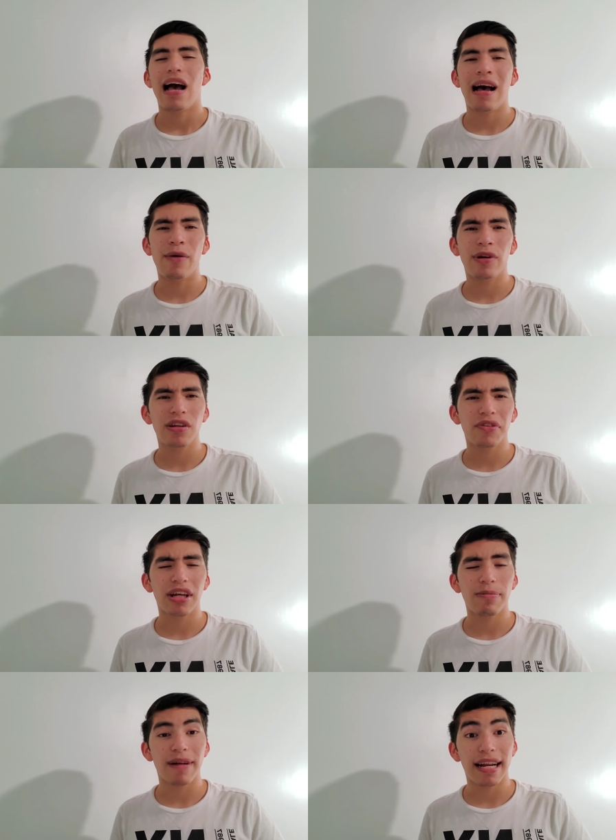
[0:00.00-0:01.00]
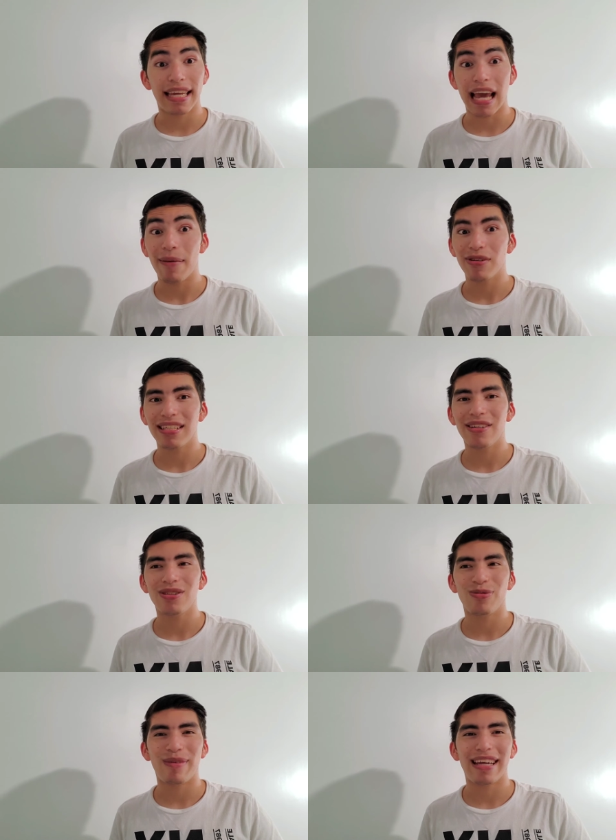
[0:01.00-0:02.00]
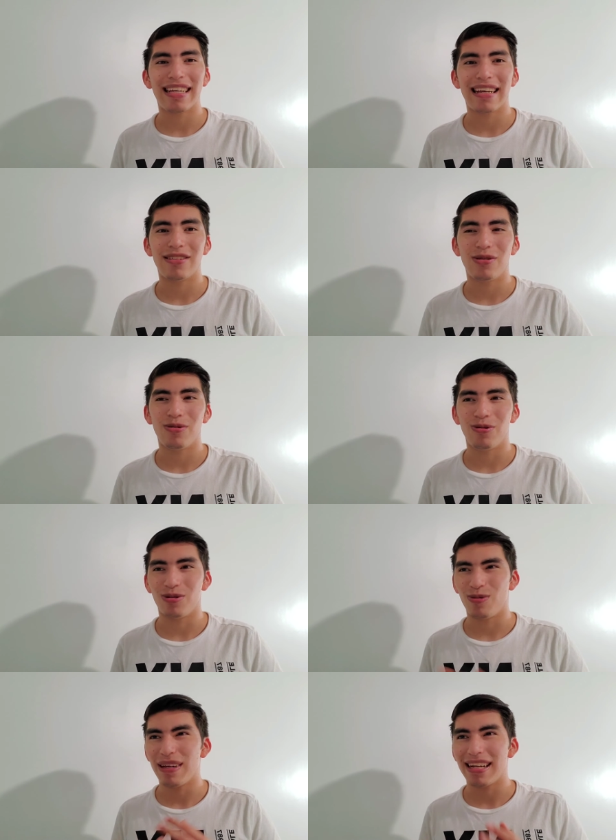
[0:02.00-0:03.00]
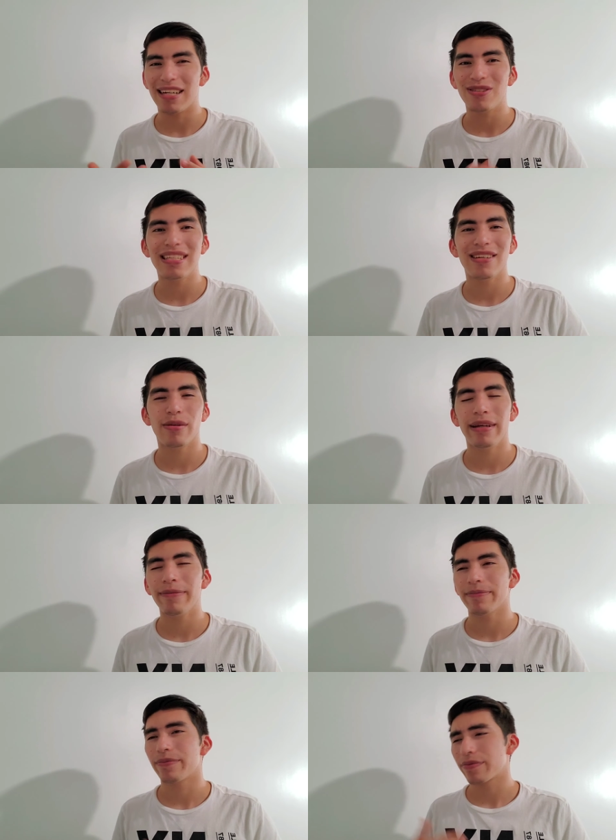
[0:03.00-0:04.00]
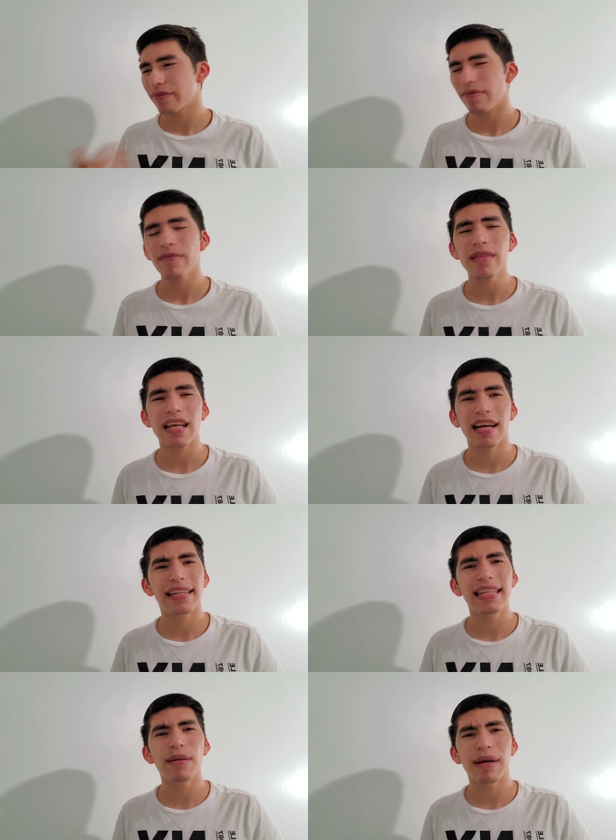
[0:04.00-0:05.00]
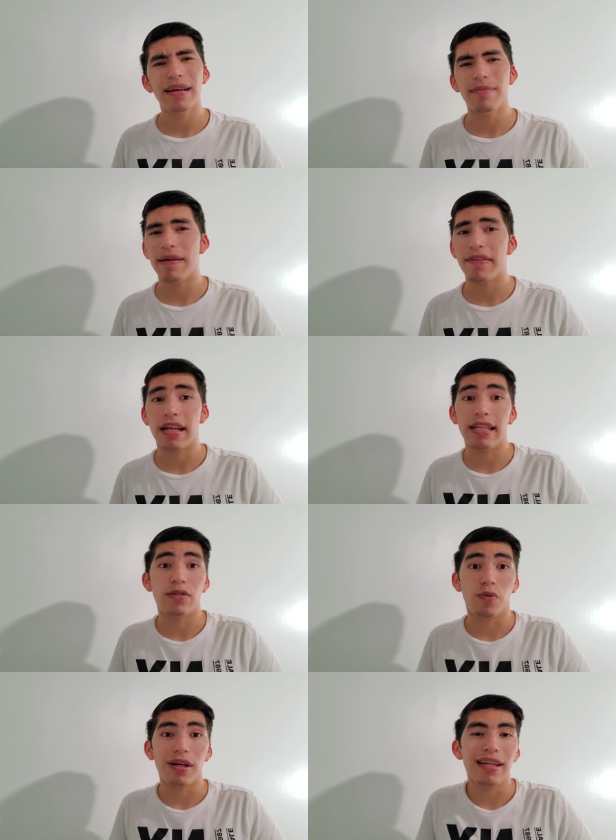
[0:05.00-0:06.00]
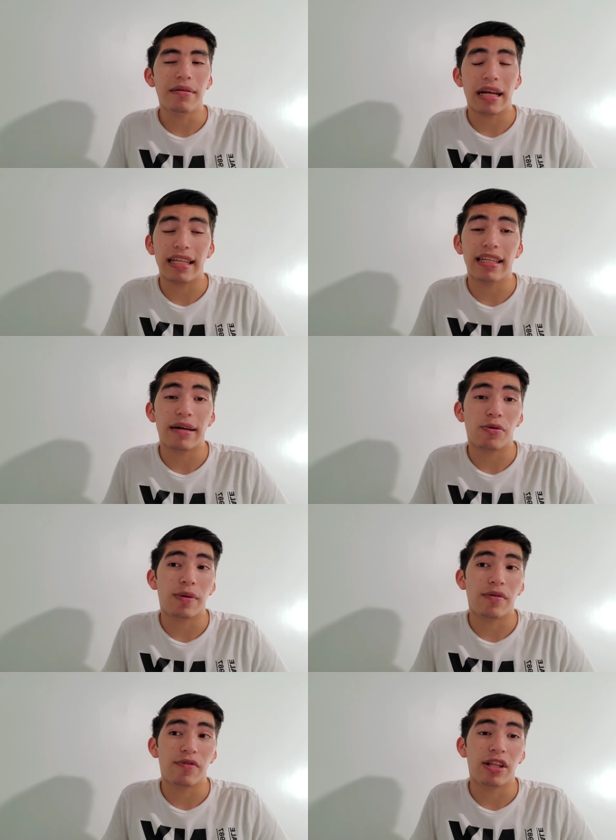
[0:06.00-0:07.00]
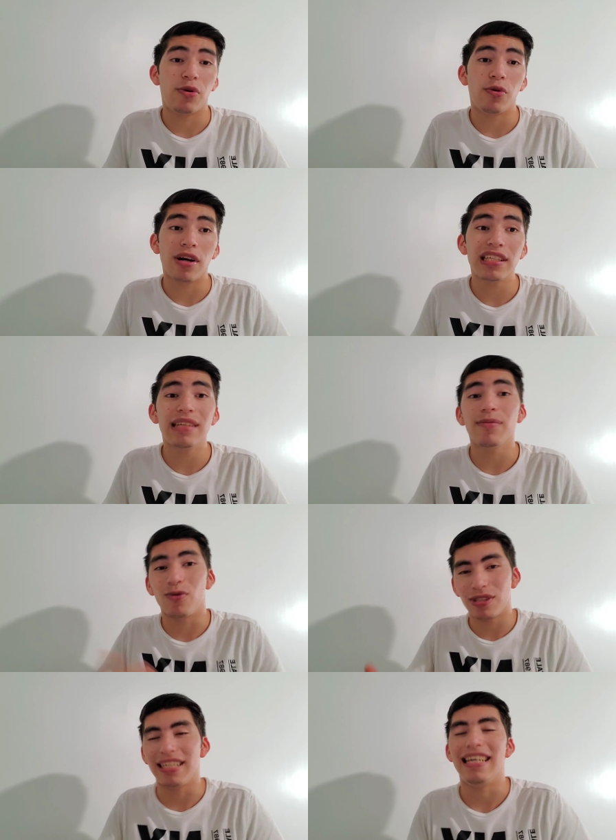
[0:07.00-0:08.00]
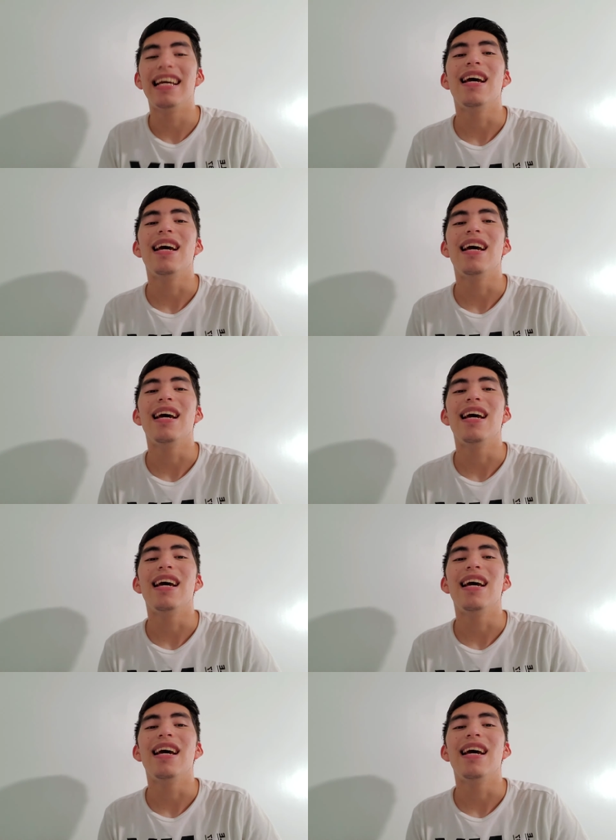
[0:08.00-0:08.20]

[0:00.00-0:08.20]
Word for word: I wonder if they're gonna put any cameras in here to make it to to make it interesting. You know what I mean? I think they might maybe at least one. I think that would be a really cool concept. We'll see.